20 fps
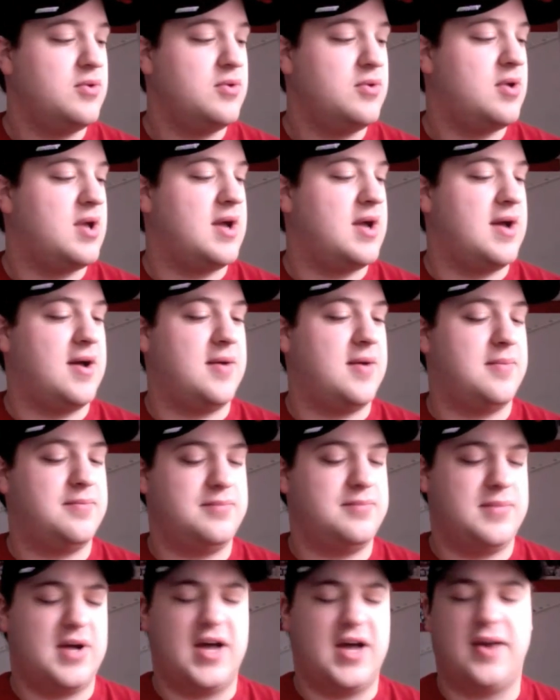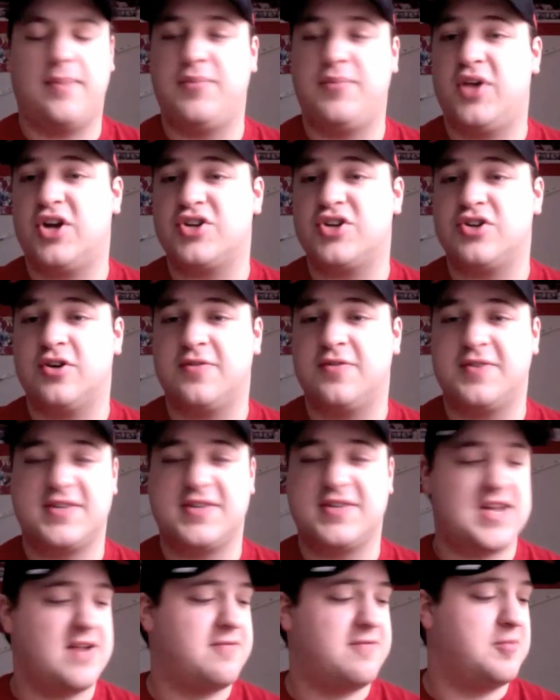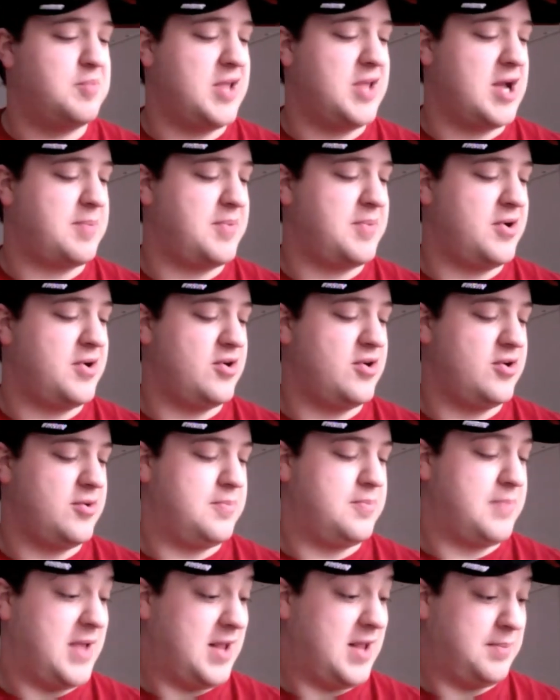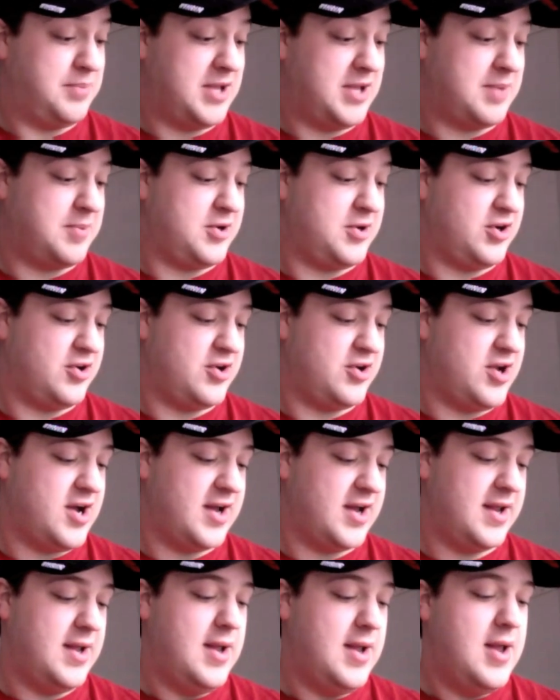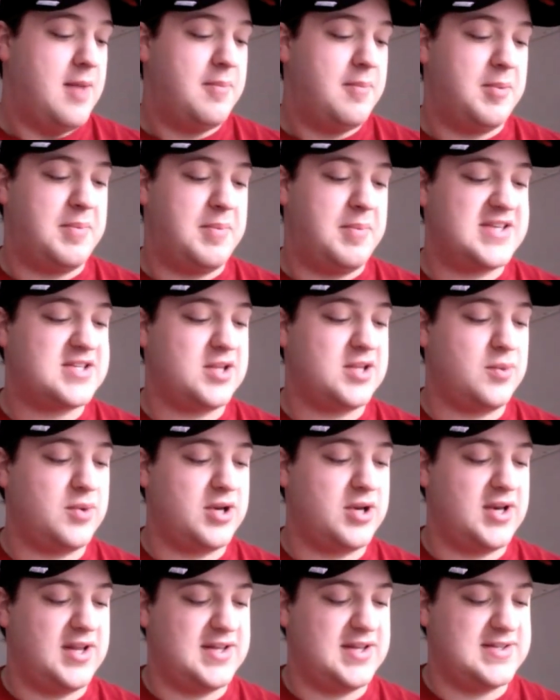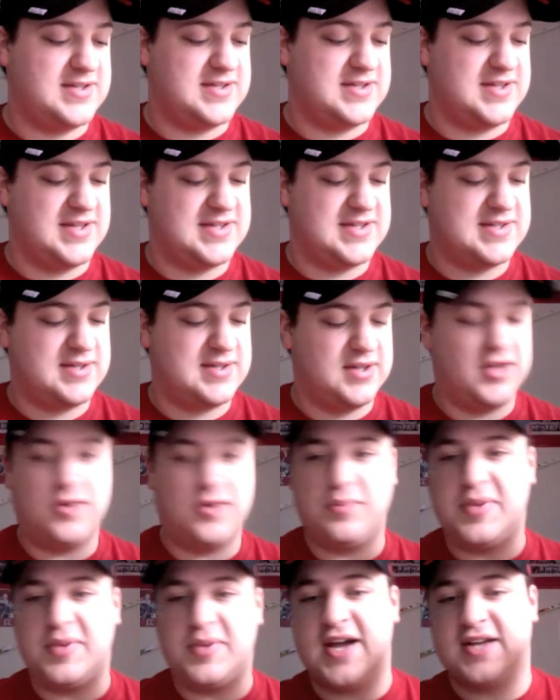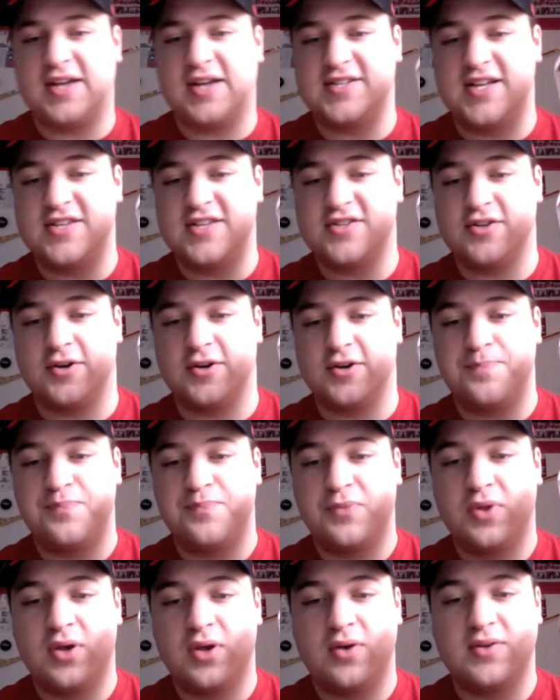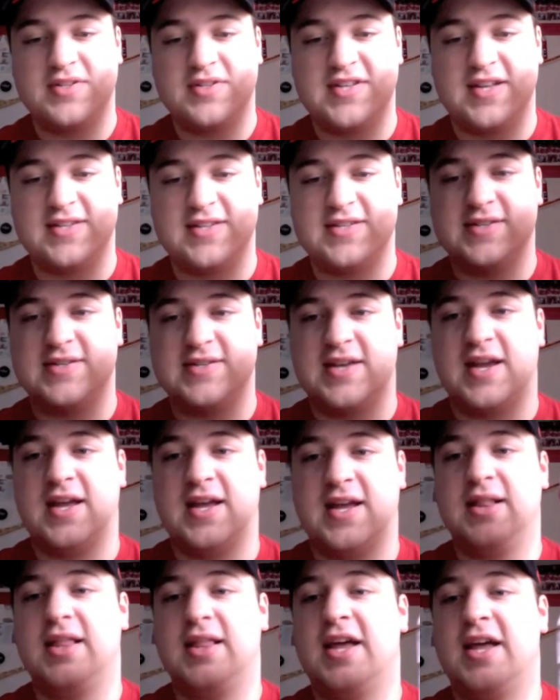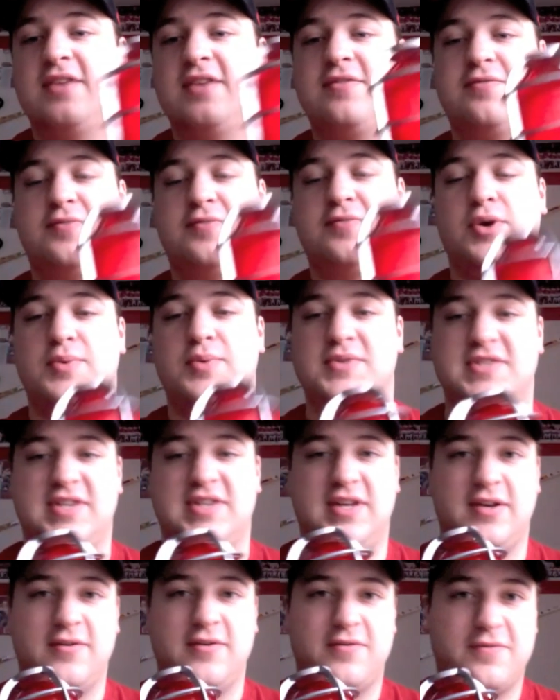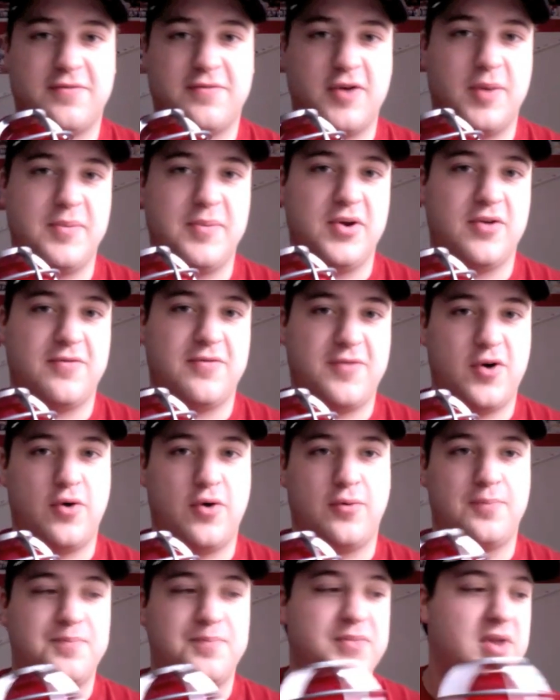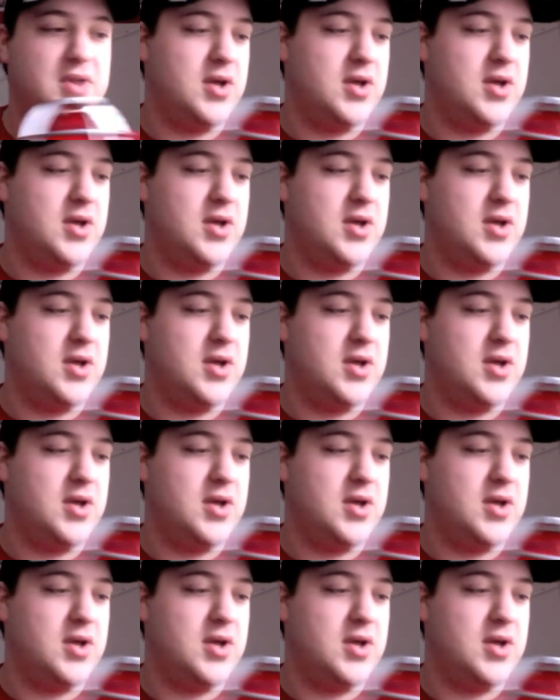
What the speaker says: I'm not sure if it's set up for BlackBerry or not, but basically what it is this little black sensor senses a light frequency from your phone.